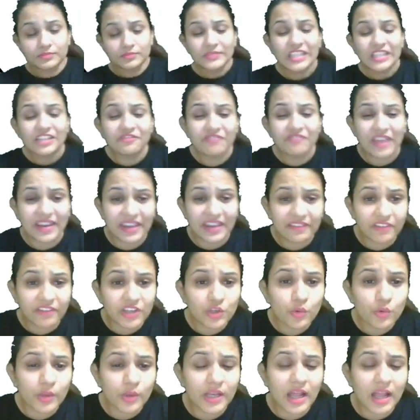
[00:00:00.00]
whenever
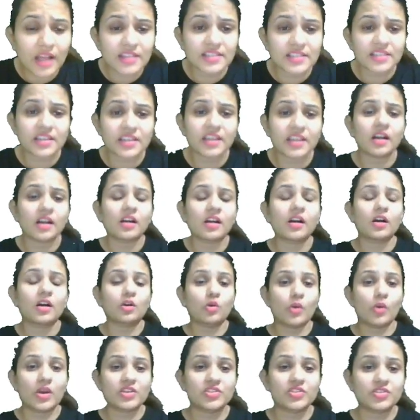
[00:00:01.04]
you are answering a
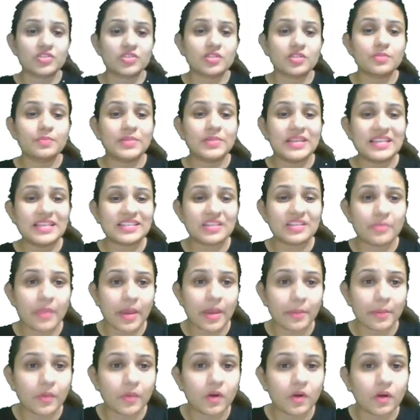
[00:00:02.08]
question, please
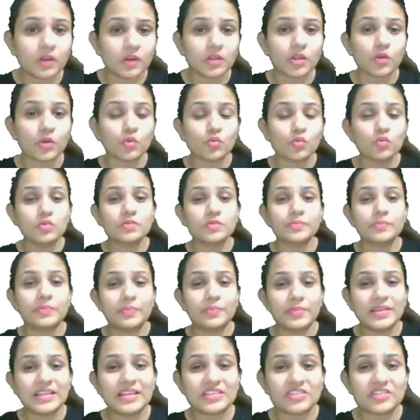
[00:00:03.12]
remember the rules.
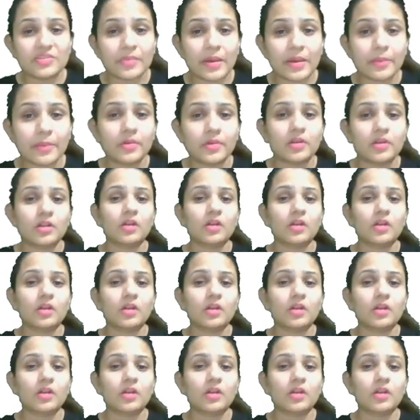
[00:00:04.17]
Please remember